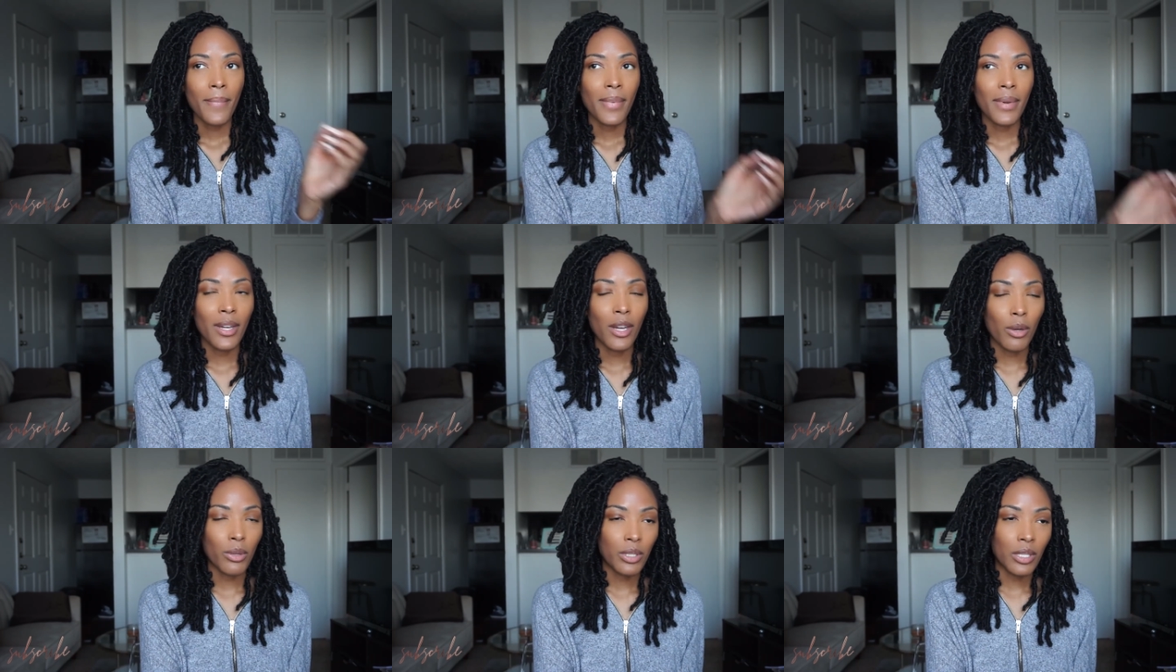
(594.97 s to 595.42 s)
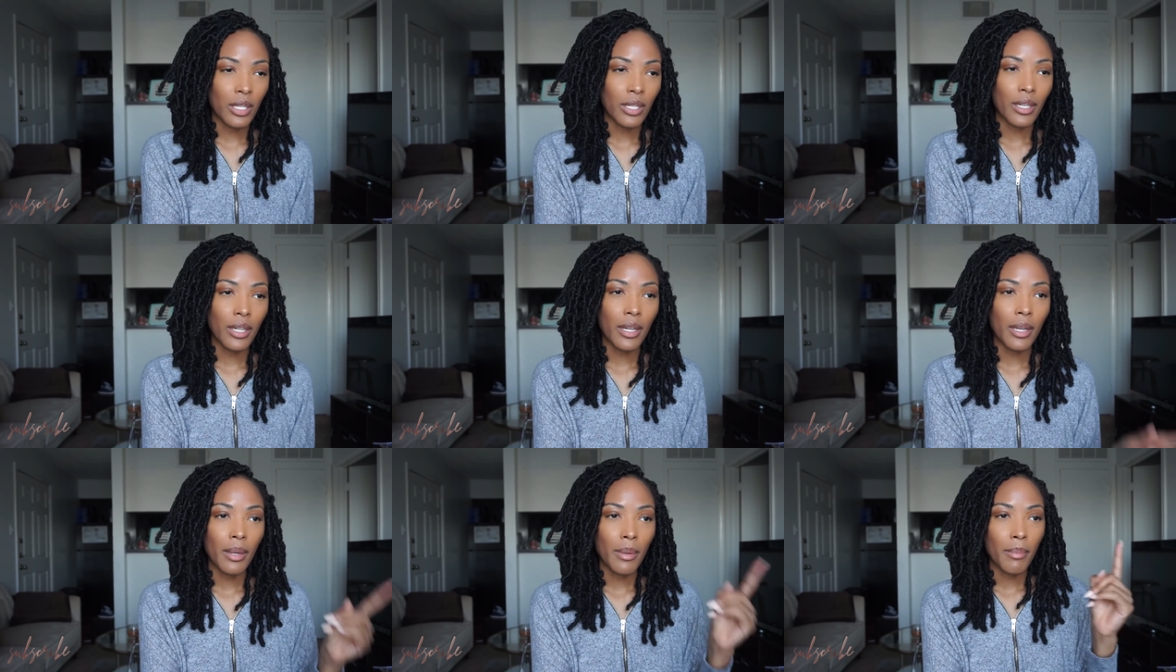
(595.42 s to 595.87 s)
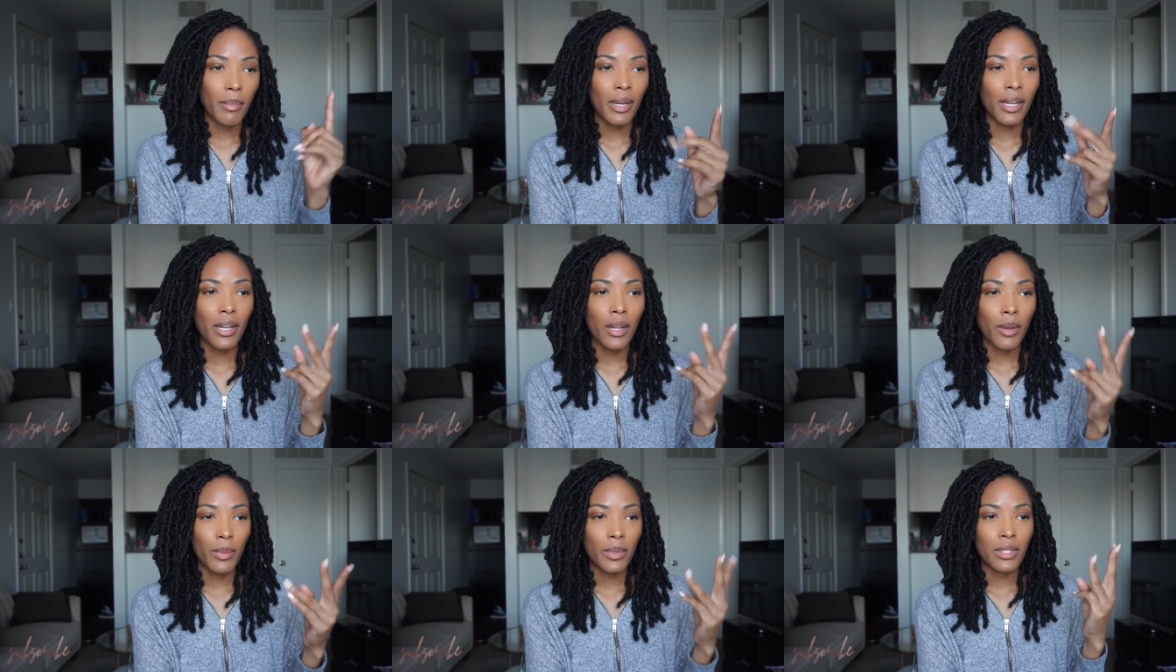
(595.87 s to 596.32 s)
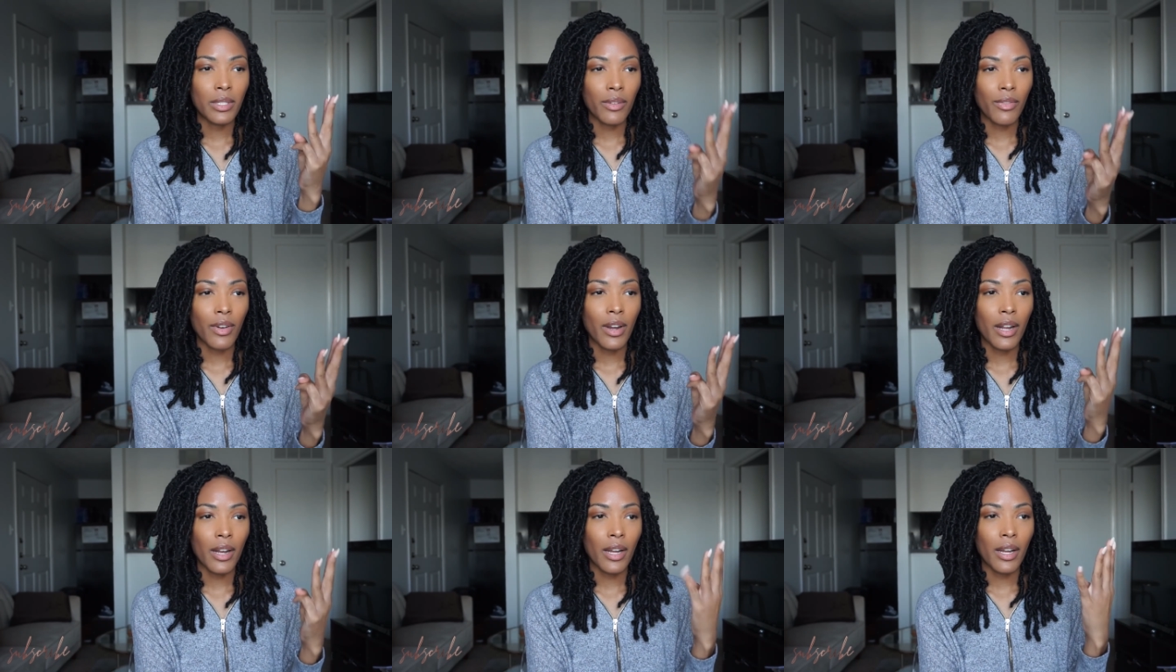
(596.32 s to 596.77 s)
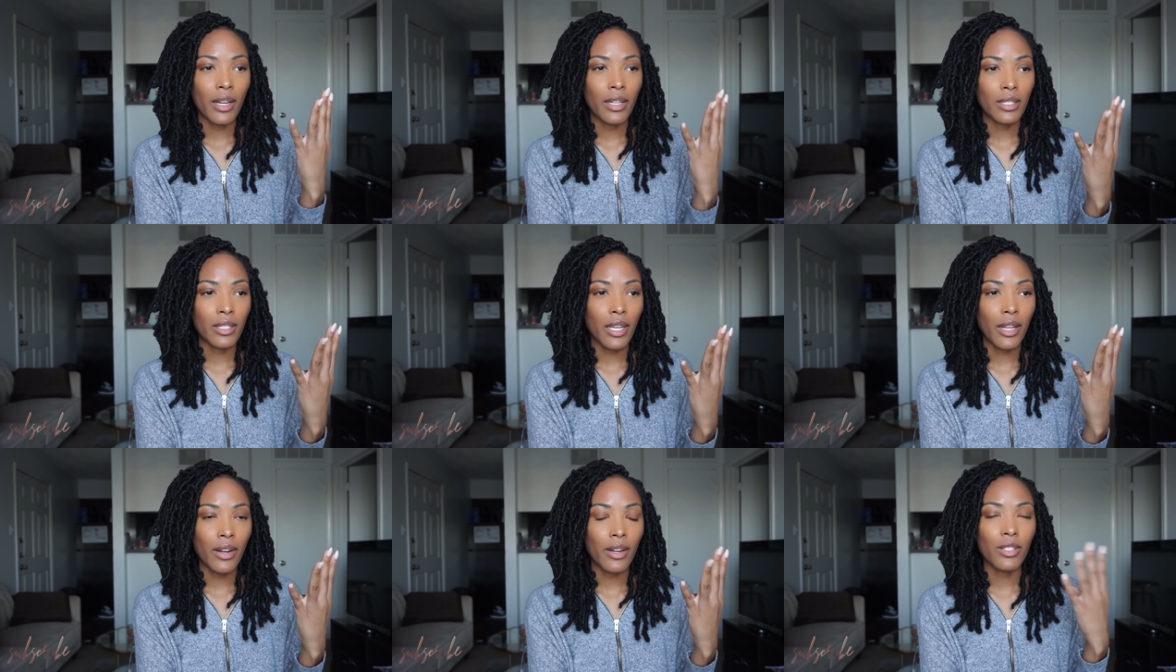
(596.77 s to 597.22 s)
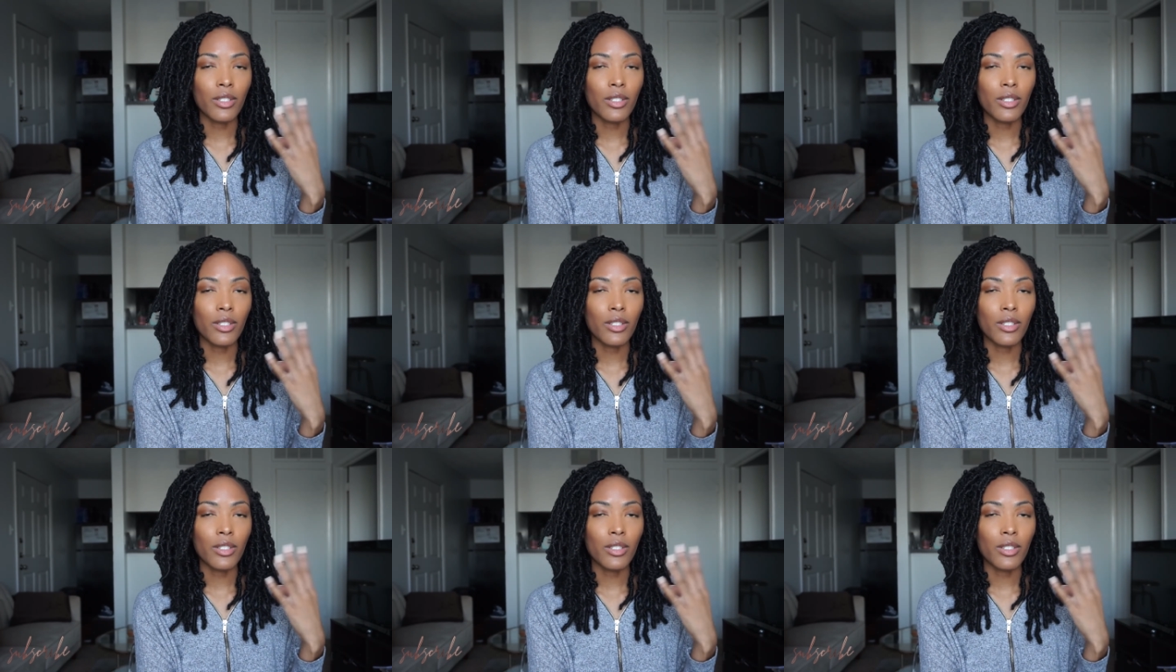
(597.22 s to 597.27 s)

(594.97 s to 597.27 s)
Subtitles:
No Sunday. Monday, Wednesday, Friday, and Saturday.